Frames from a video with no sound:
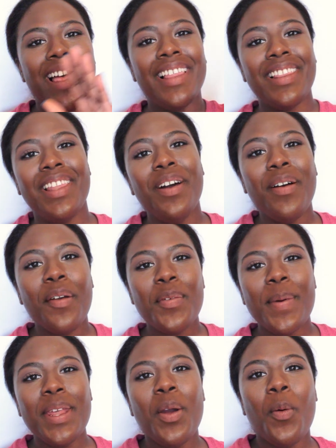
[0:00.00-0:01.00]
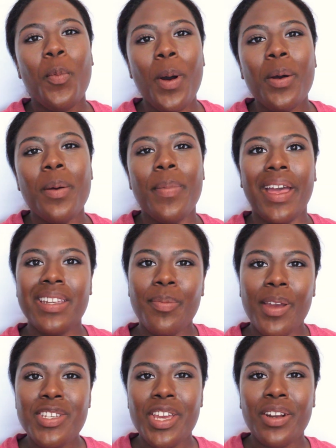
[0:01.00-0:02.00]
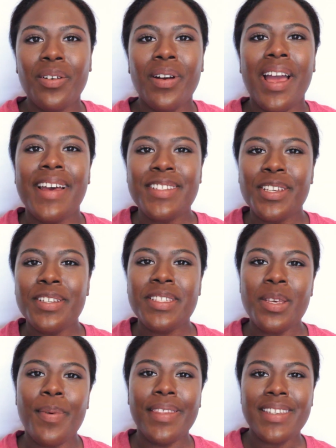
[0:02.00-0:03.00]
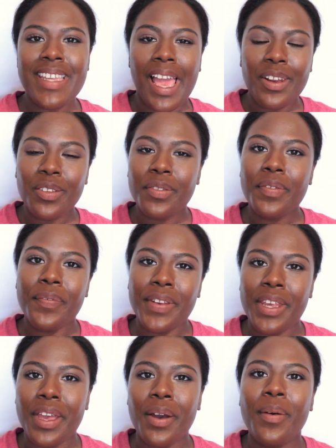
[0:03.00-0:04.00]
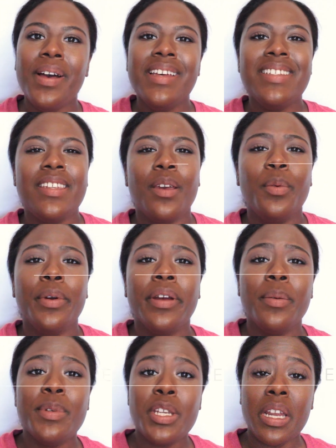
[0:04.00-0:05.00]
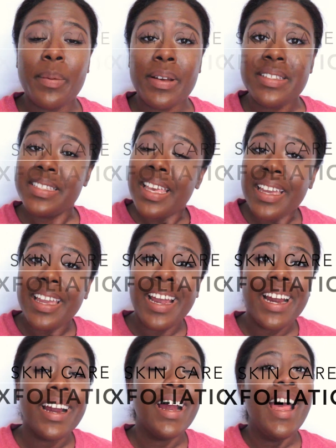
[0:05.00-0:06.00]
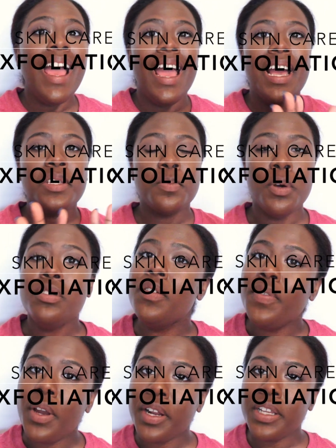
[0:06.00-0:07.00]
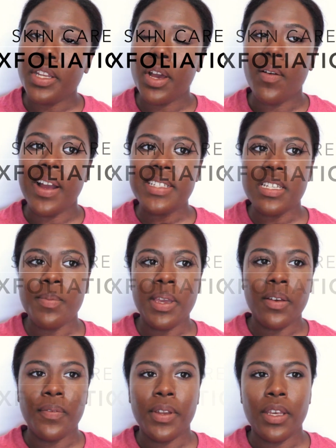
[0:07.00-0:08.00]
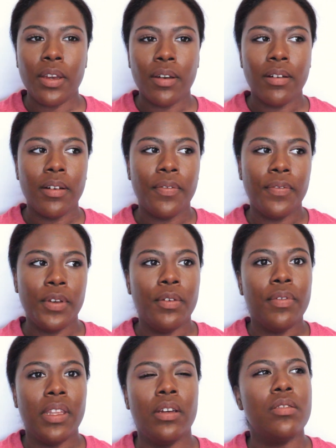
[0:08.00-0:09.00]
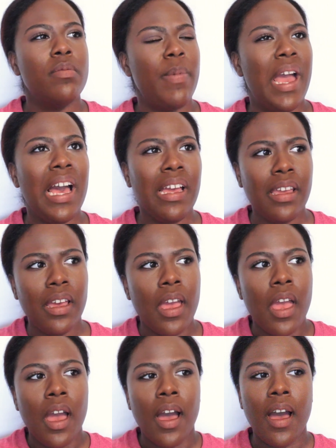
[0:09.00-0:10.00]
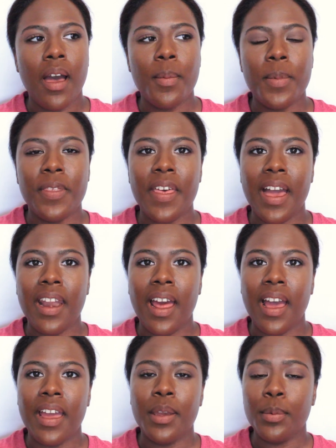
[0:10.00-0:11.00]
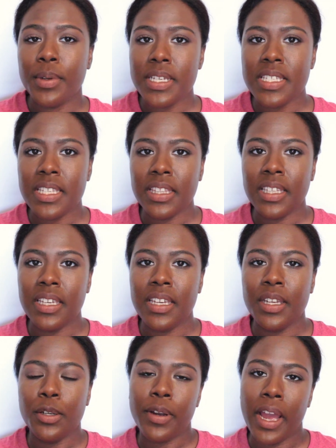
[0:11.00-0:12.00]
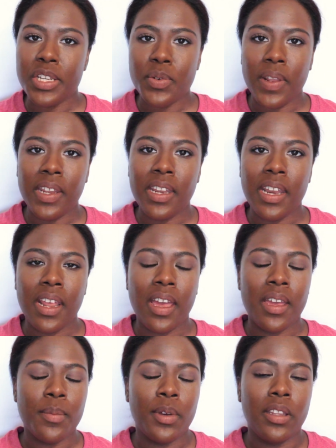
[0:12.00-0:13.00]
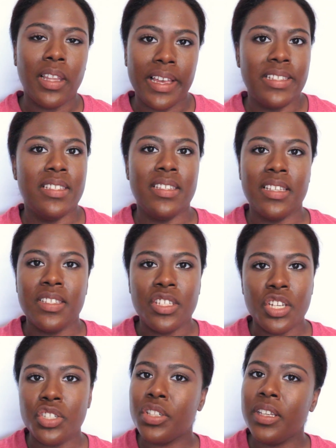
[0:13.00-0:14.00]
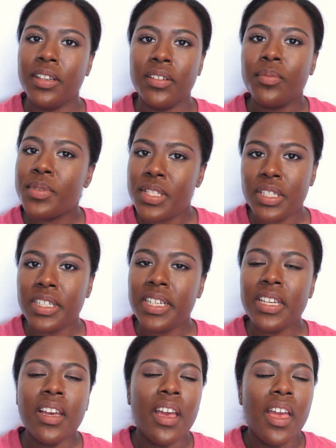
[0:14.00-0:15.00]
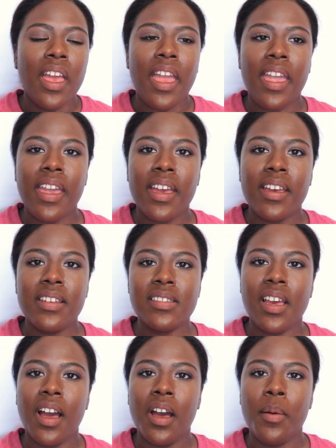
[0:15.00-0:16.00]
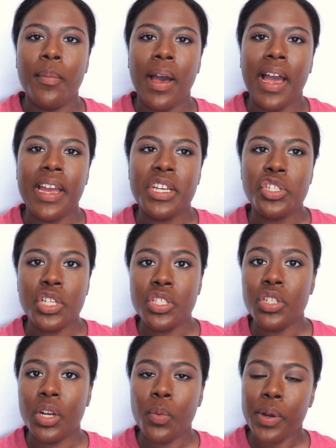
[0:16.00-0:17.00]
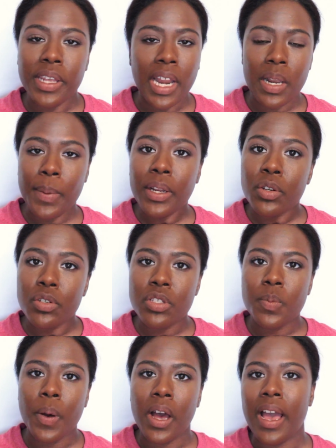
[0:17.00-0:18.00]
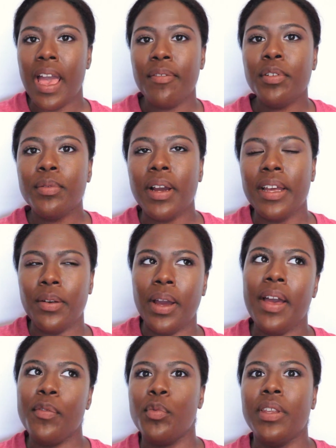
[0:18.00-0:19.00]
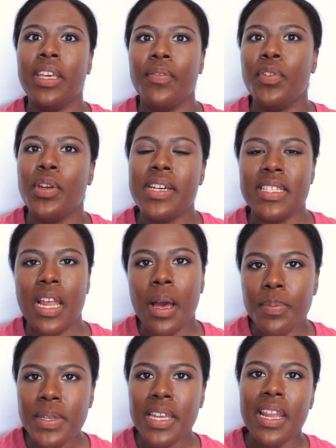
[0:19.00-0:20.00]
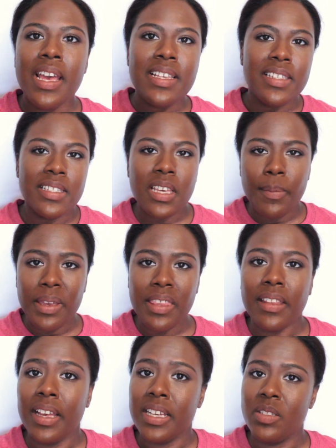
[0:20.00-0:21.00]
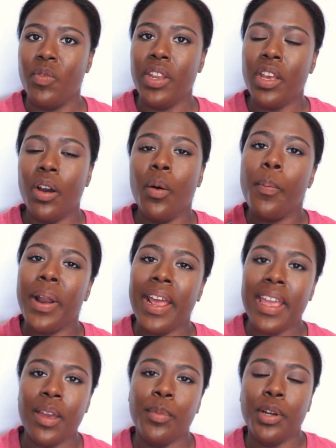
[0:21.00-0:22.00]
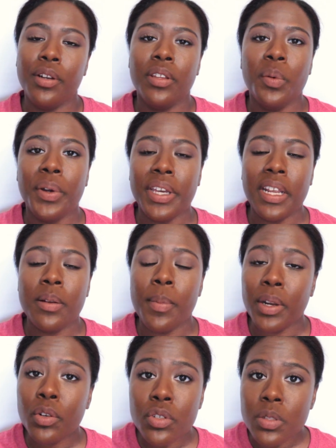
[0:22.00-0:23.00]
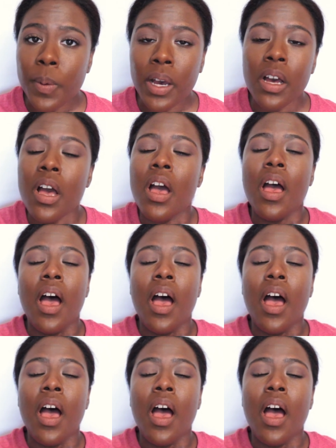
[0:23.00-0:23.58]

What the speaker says: Hello everybody, welcome back to my channel. As you can see by the title of the video, today we are going to be talking about skincare. As most of you already know, I did make a video a few videos back that I recently graduated and I am a licensed esthetician here in Missouri. And I just started working at a medical spa. I know I haven't really given you guys an update since I made that last video, but I am currently working at a medical spa